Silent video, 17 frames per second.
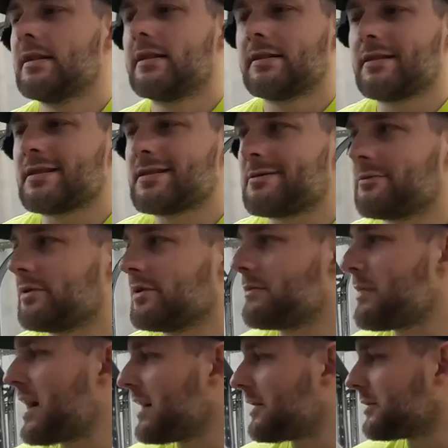Doesn't really
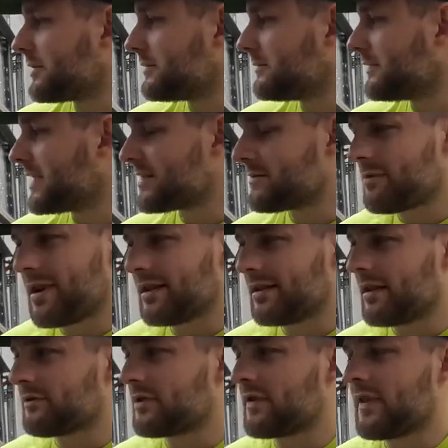matter. That's why I
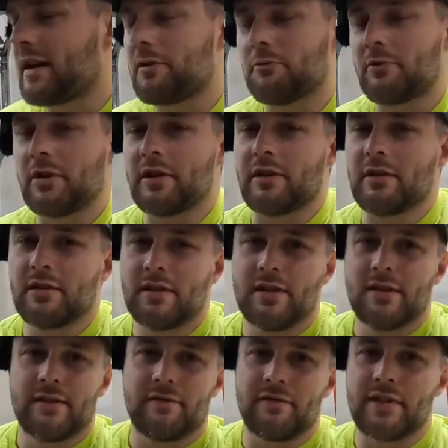left it that way.
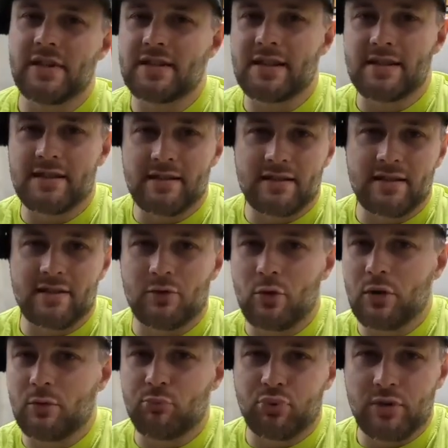This isn't to
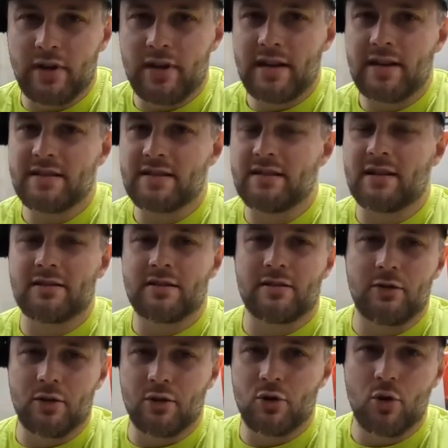look pretty. It's not to
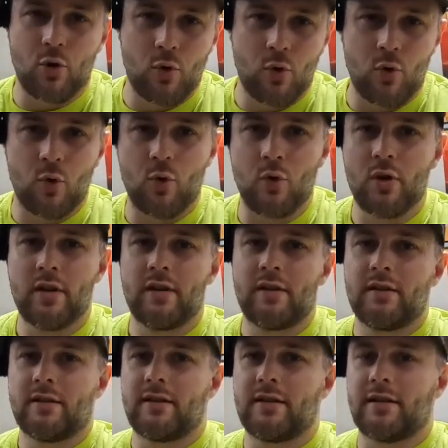look cool.
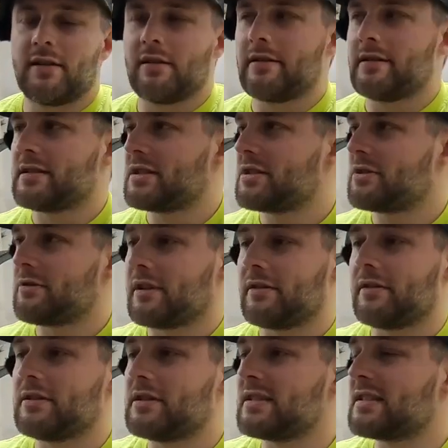Uh, it's
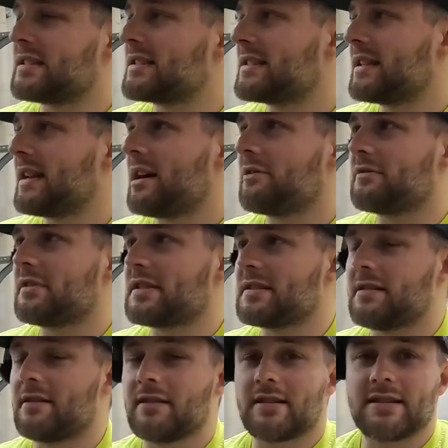strictly just to sit out in the
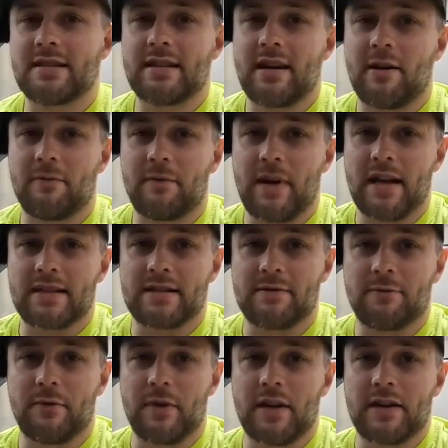sun and see how fast
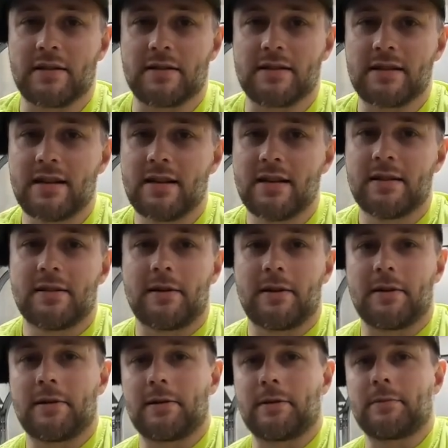it fades.
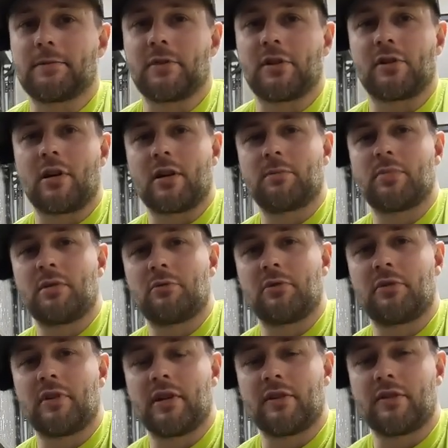Um, a lot of people
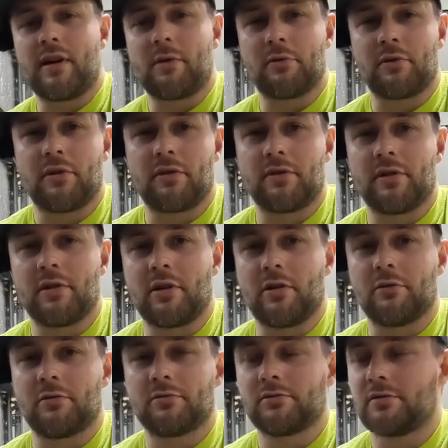think that with, you
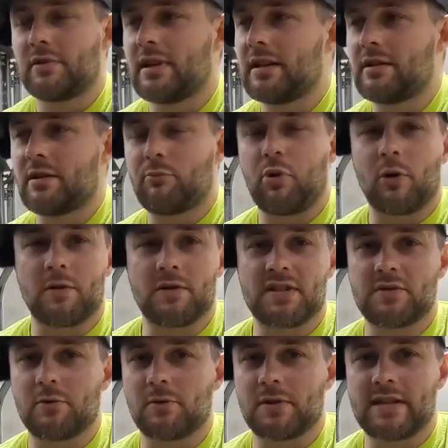know, getting a part
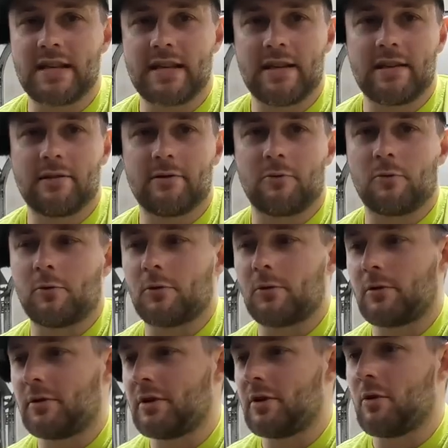store tent
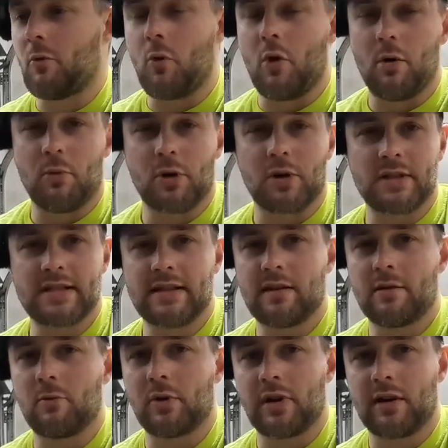or, you know, Walmart
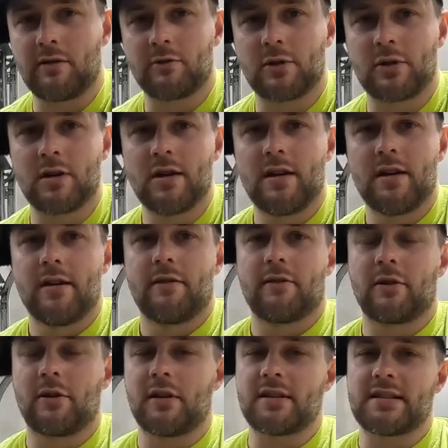tent, whatever,
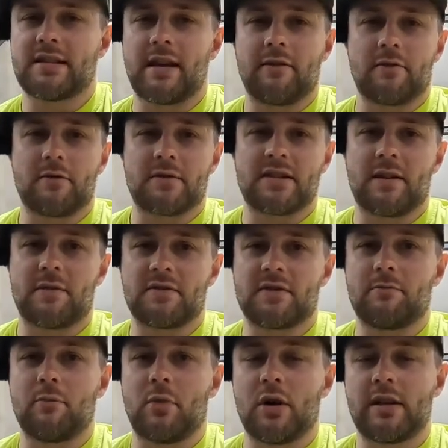they're going to save themselves
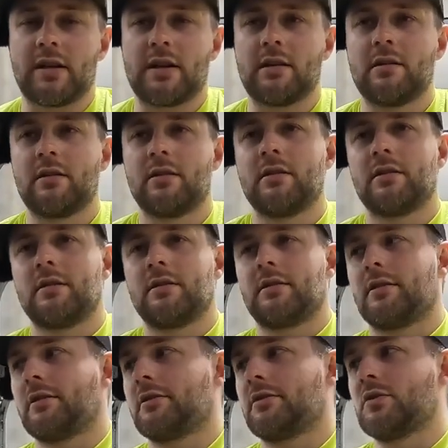some money.
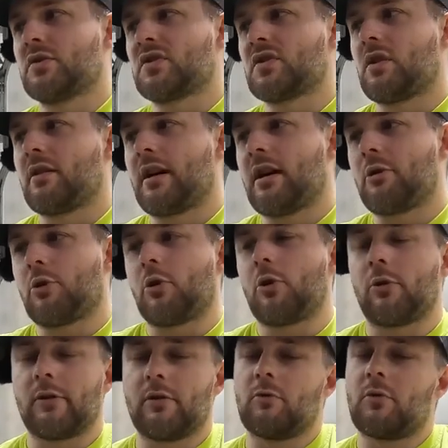Uh, you saw how
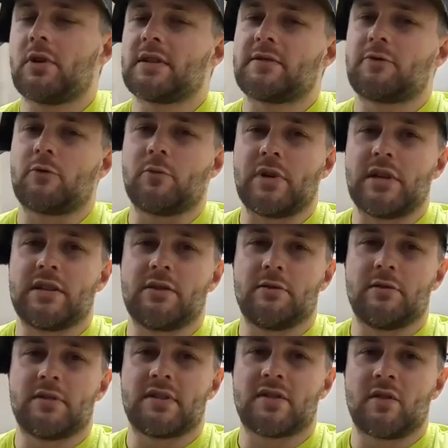hard it was for me to
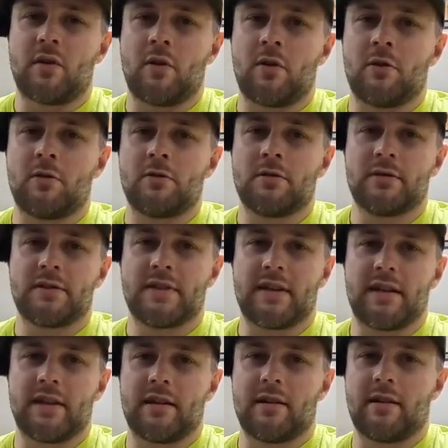install, to
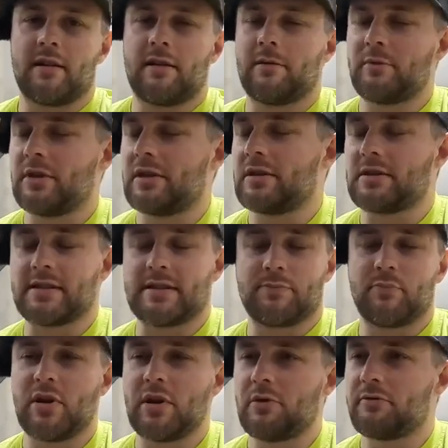get it, in, I mean,
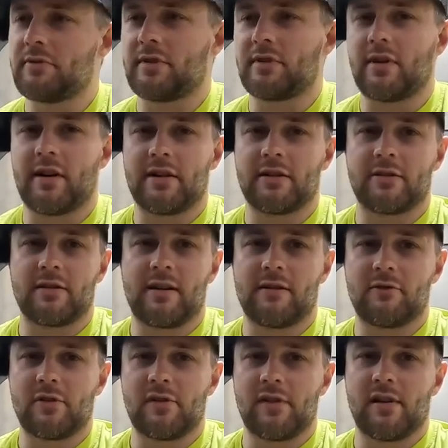just peeling the liner and
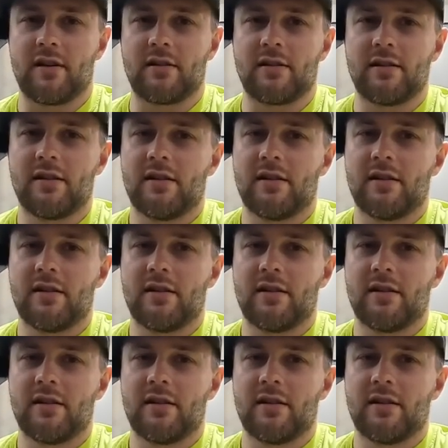everything